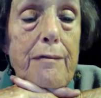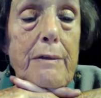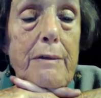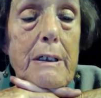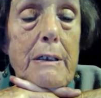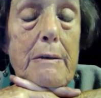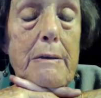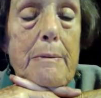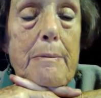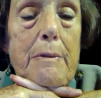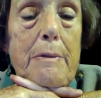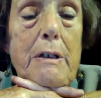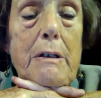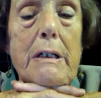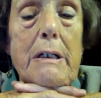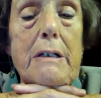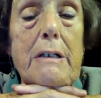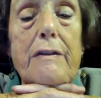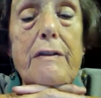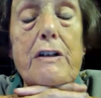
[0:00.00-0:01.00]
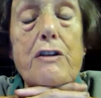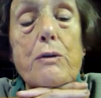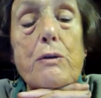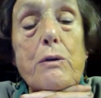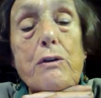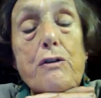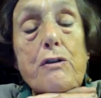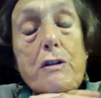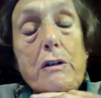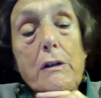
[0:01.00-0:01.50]
you know,
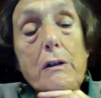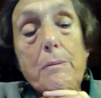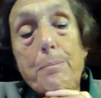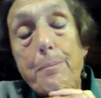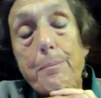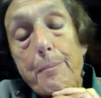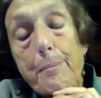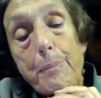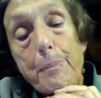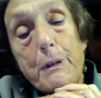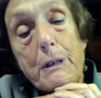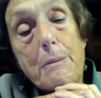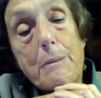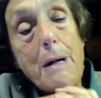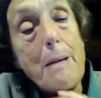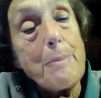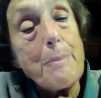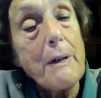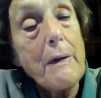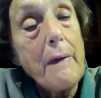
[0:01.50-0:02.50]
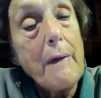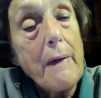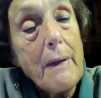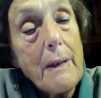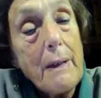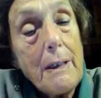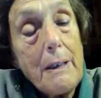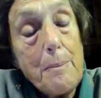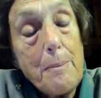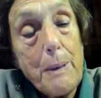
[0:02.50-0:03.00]
individuals could put them up
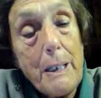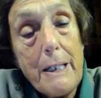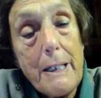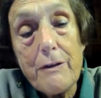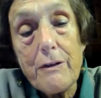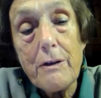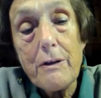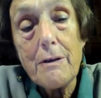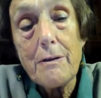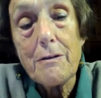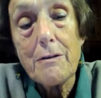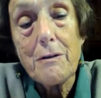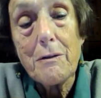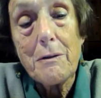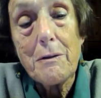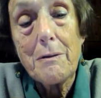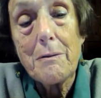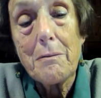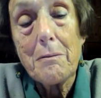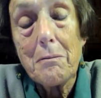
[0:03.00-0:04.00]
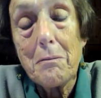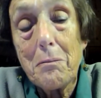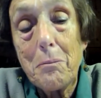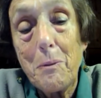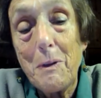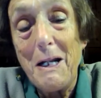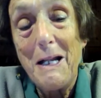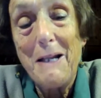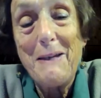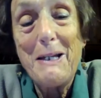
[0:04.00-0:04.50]
in places
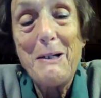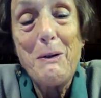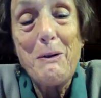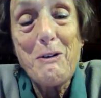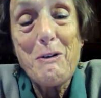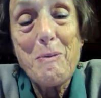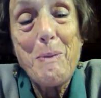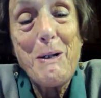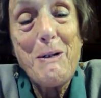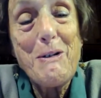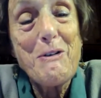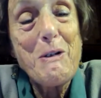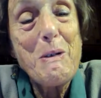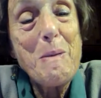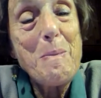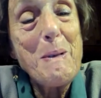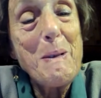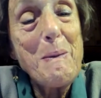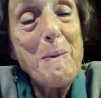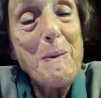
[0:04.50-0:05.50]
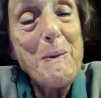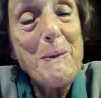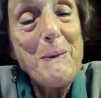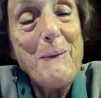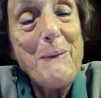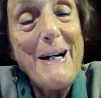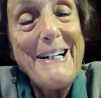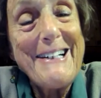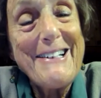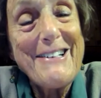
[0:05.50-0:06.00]
where they're not supposed to, but
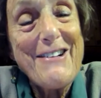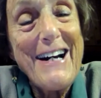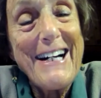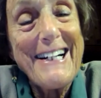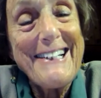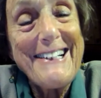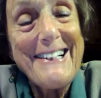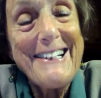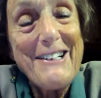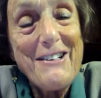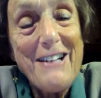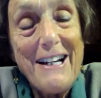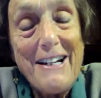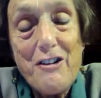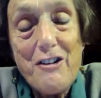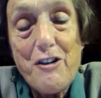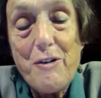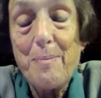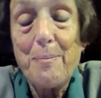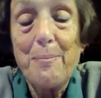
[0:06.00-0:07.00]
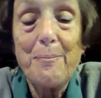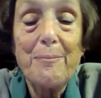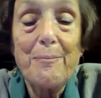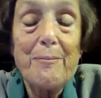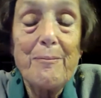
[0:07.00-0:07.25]
where attract attention.